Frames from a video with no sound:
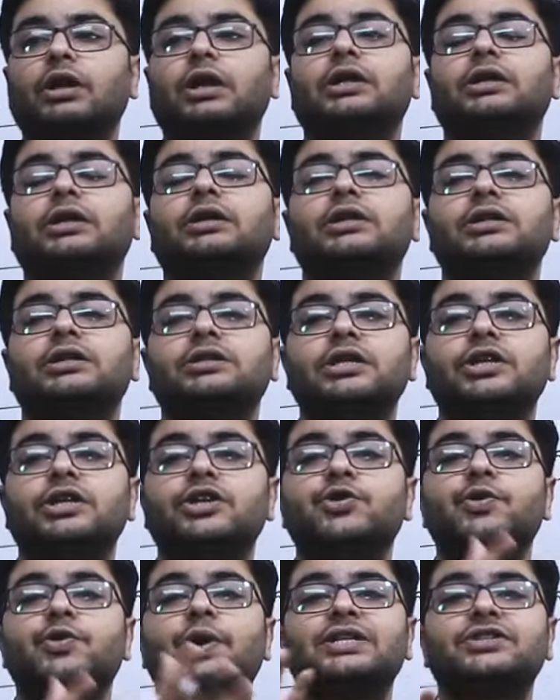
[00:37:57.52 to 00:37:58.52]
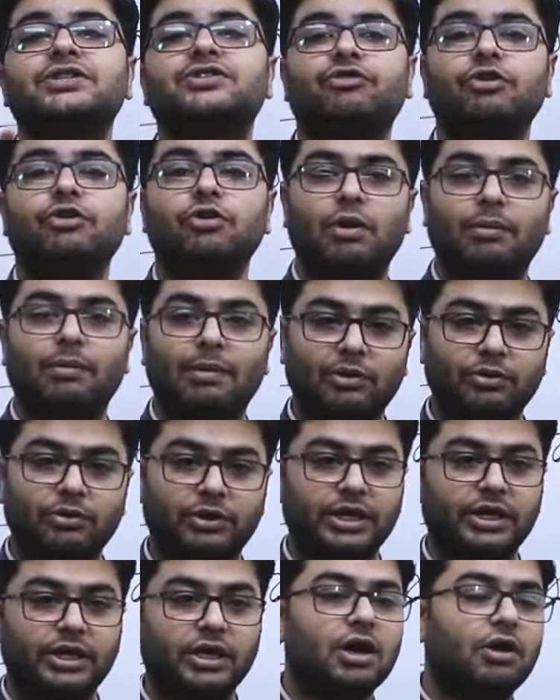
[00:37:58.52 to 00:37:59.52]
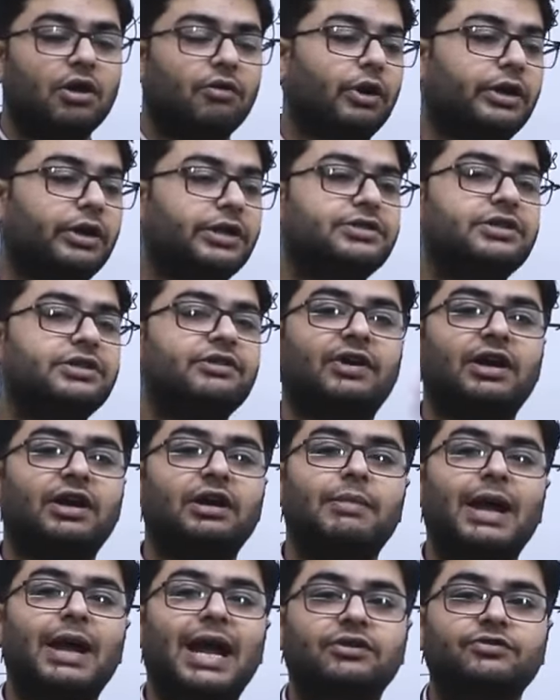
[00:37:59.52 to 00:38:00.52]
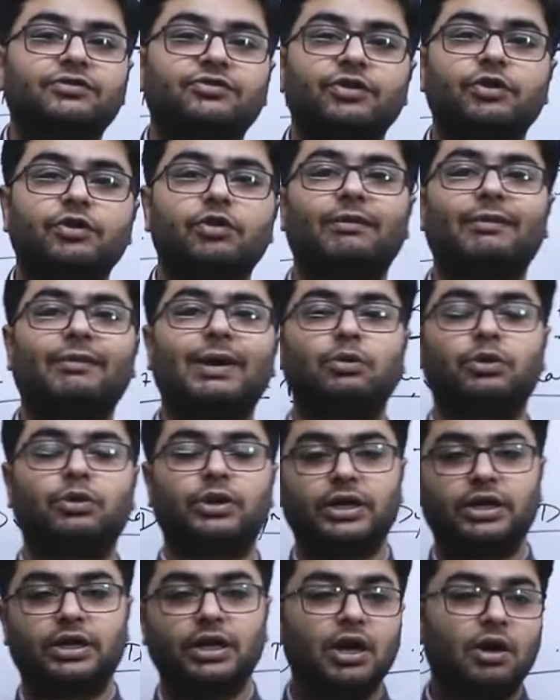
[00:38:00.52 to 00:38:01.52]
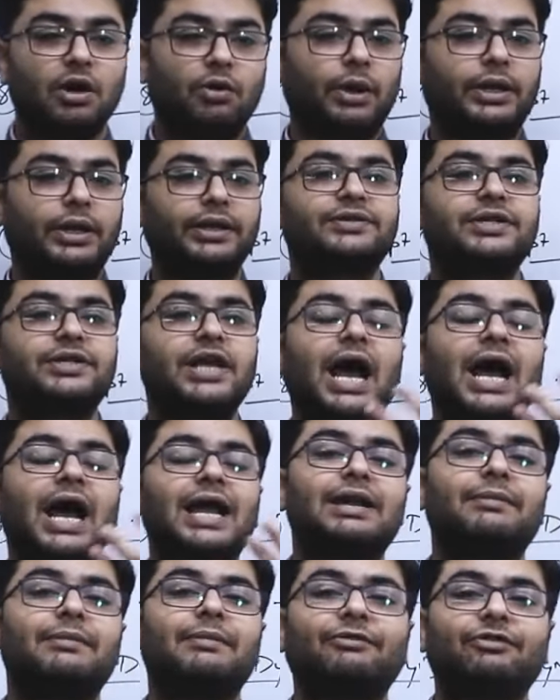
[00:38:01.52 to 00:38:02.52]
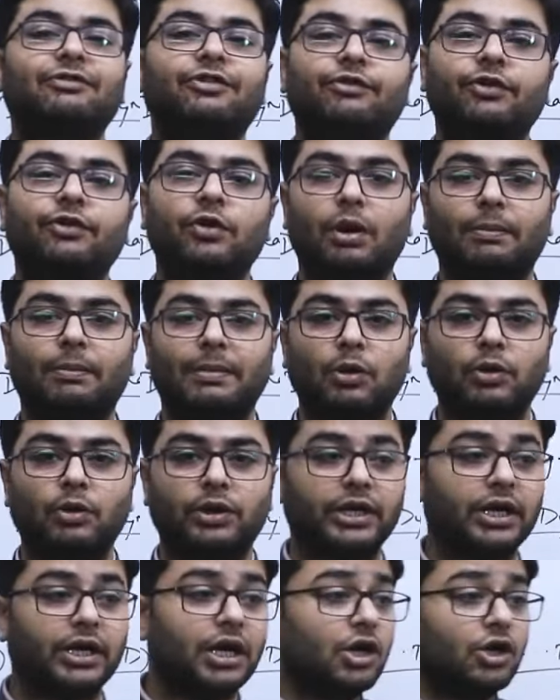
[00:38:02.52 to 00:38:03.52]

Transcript: is the UN's view about it? What is the World Bank's view about it? What is the IMF's view about it?